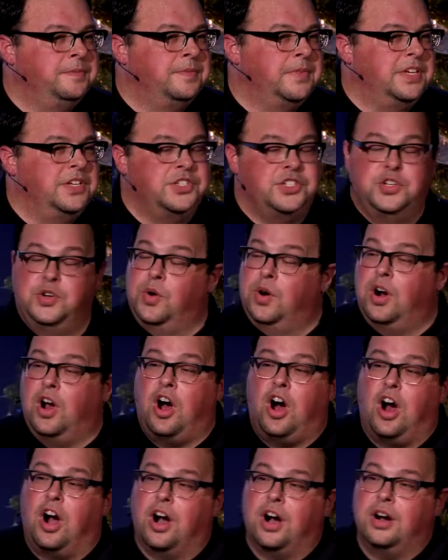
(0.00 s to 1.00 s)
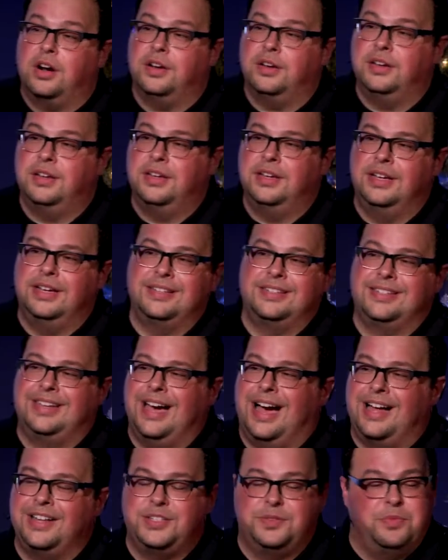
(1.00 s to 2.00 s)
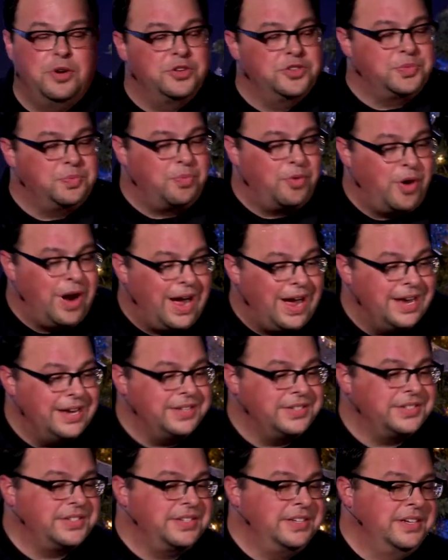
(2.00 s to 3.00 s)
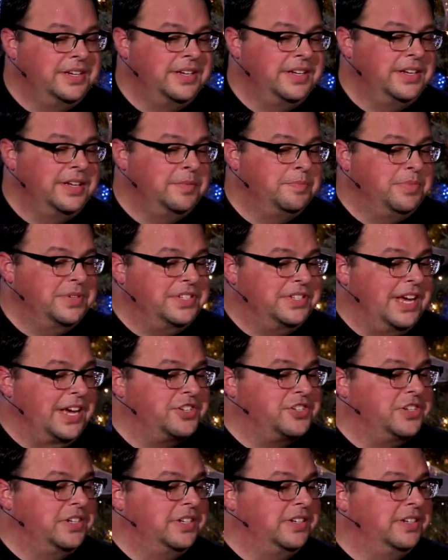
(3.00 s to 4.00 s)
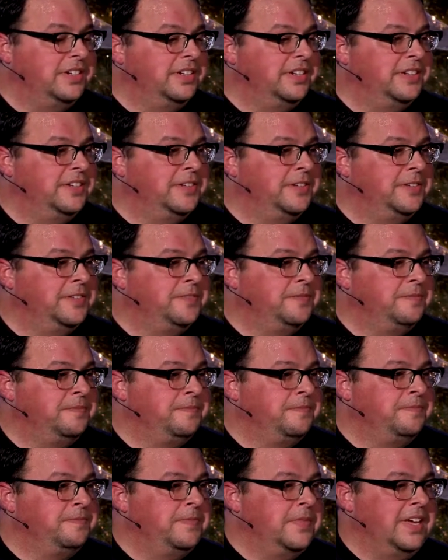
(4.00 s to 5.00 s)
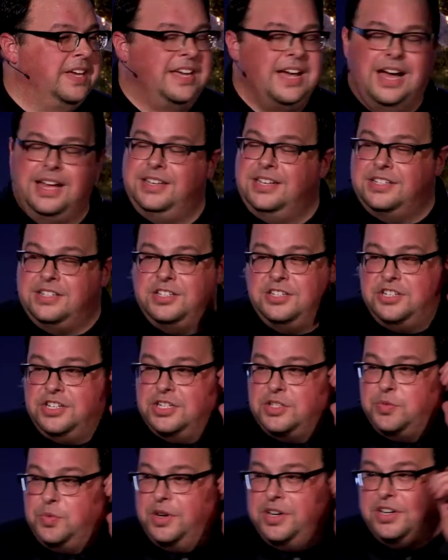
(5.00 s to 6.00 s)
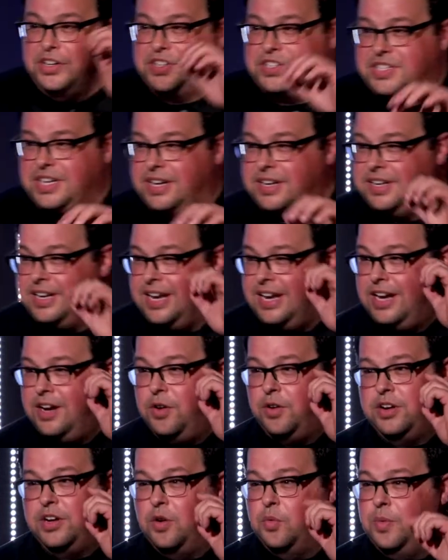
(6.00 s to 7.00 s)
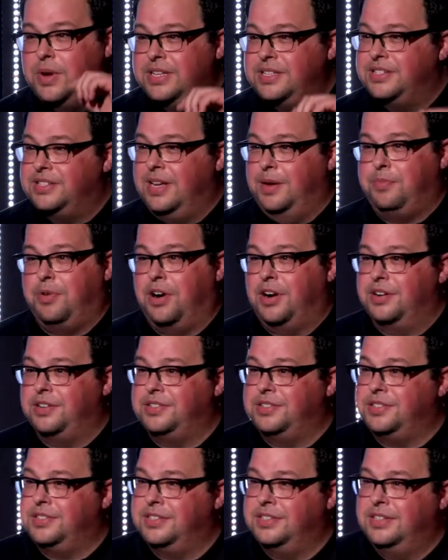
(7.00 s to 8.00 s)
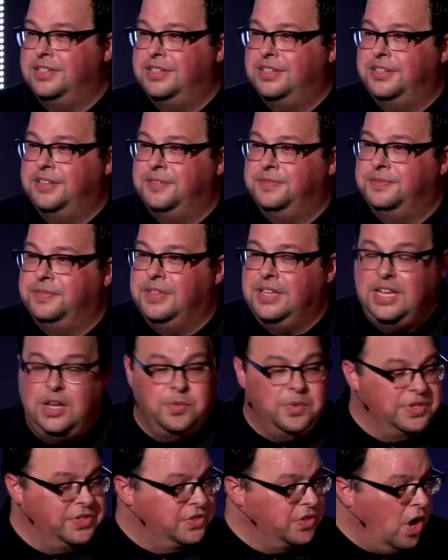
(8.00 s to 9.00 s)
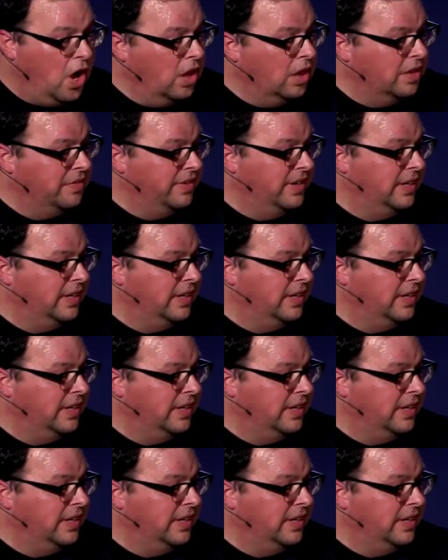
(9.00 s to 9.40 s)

Because your heart is God's most prized possession. And God doesn't just want your Sunday or your Wednesday parts. He wants all of